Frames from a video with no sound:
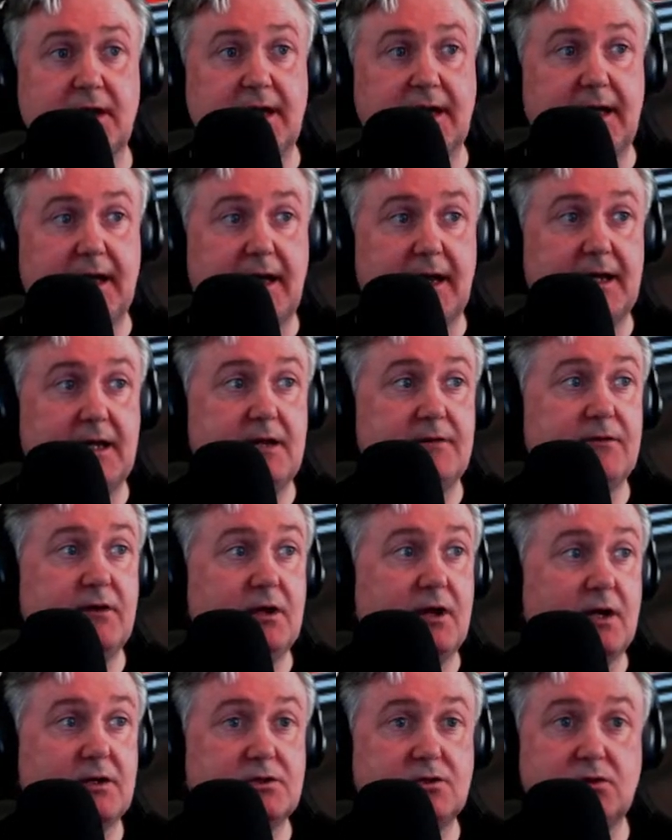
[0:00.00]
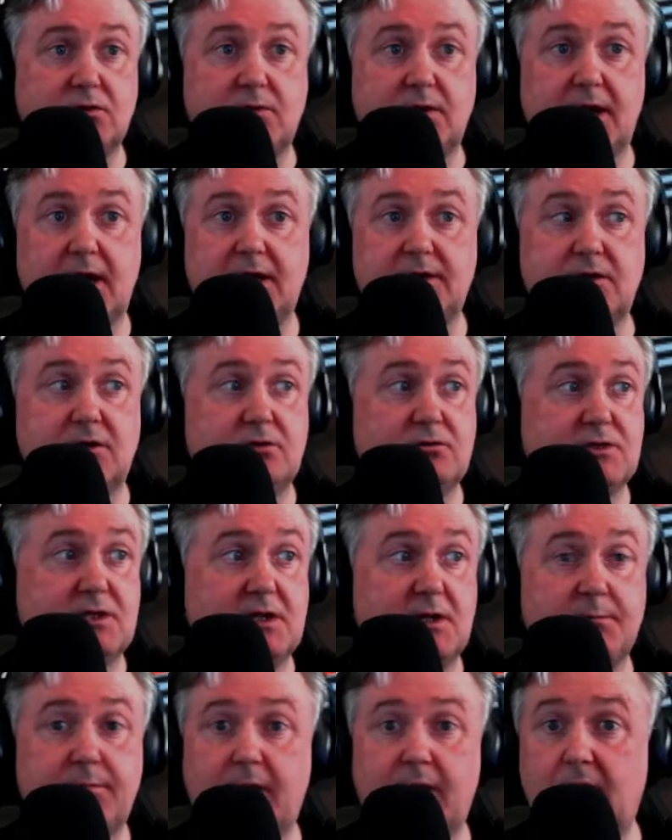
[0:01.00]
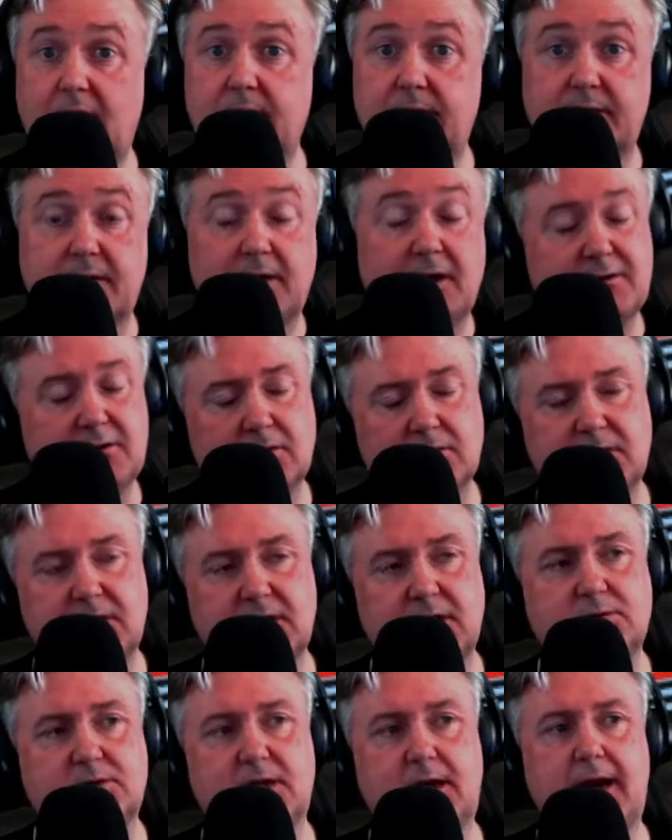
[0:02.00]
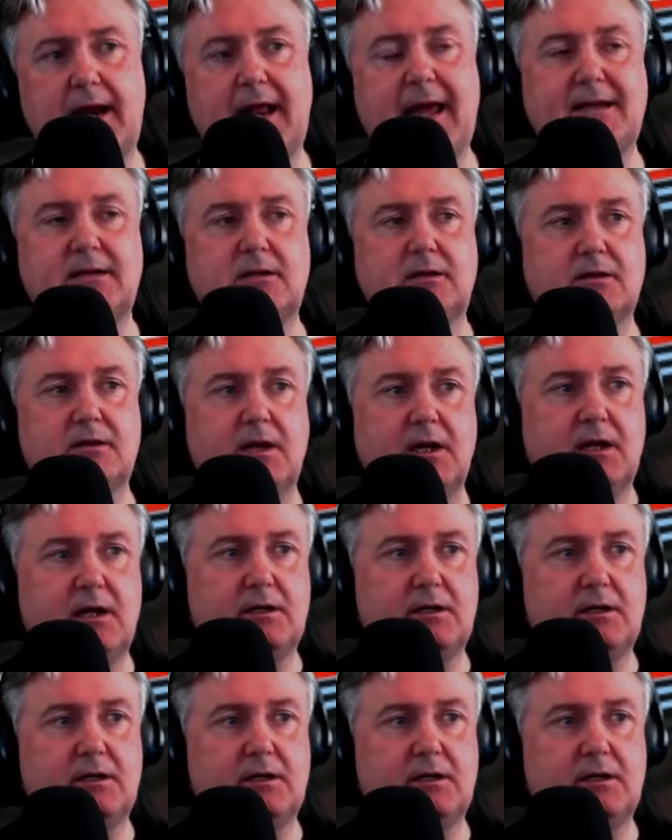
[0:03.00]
even got to the New Zealand Parliament, but I don't think he was elected.